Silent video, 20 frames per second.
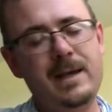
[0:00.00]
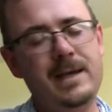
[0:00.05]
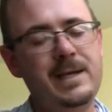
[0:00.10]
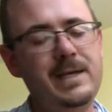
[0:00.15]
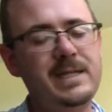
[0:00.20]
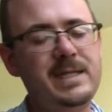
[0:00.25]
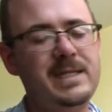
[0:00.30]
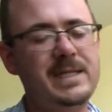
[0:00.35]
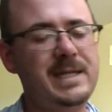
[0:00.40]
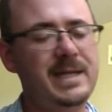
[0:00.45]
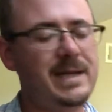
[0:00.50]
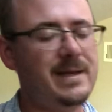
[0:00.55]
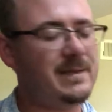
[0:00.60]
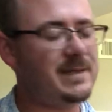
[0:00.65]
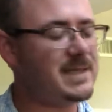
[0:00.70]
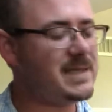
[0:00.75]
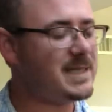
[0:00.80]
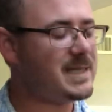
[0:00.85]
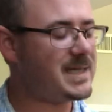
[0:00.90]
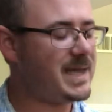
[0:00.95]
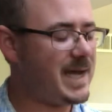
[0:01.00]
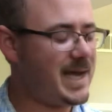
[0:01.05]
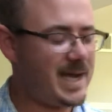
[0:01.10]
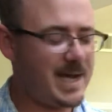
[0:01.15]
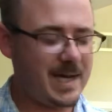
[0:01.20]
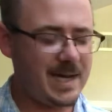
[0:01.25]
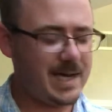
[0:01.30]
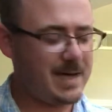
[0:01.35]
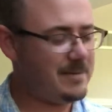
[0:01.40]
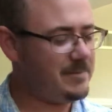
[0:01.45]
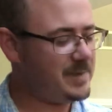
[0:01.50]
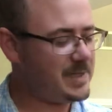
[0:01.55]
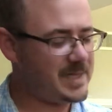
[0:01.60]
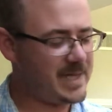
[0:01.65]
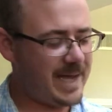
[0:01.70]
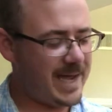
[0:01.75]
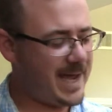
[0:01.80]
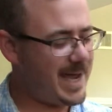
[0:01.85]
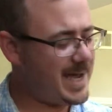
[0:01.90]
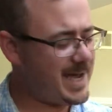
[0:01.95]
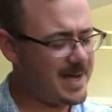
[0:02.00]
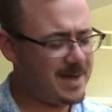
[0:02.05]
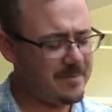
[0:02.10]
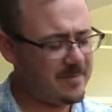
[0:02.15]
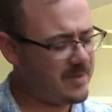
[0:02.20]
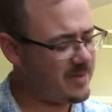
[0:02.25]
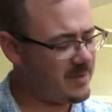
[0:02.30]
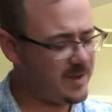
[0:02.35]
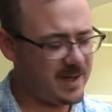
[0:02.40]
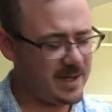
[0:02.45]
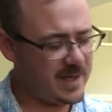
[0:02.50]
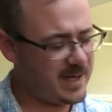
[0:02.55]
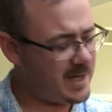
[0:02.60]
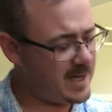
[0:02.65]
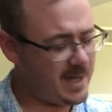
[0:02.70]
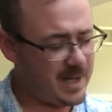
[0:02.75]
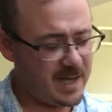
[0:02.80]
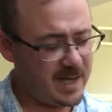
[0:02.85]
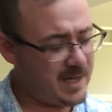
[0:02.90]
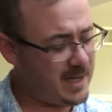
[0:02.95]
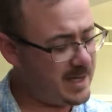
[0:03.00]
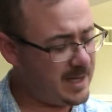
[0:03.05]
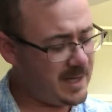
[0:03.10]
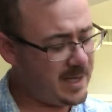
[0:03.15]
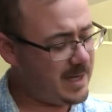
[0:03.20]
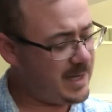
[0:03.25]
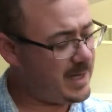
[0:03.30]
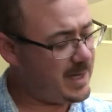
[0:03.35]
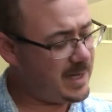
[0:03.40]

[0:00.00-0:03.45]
you see the same damn thing.